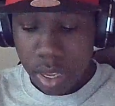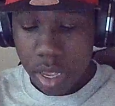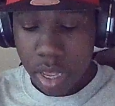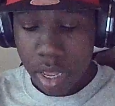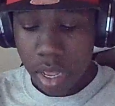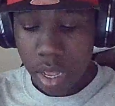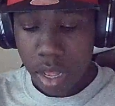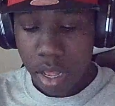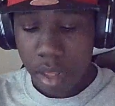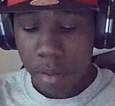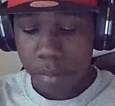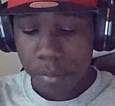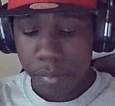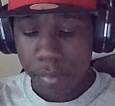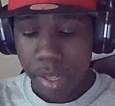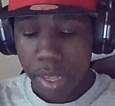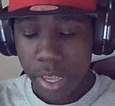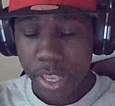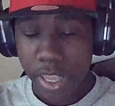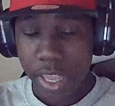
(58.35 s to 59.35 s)
um,
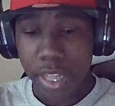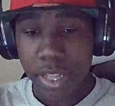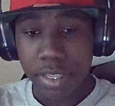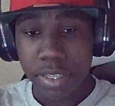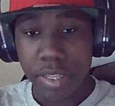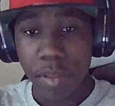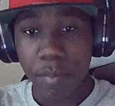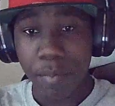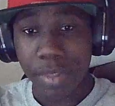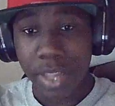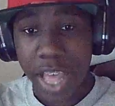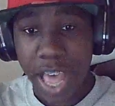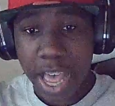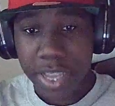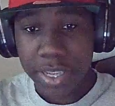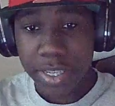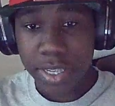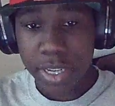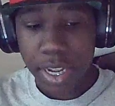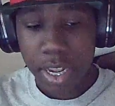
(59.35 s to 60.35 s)
against them
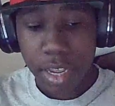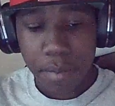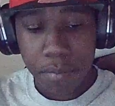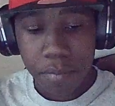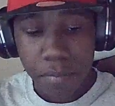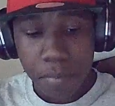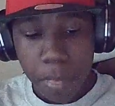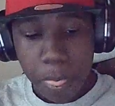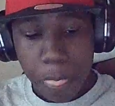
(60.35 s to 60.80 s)
last time,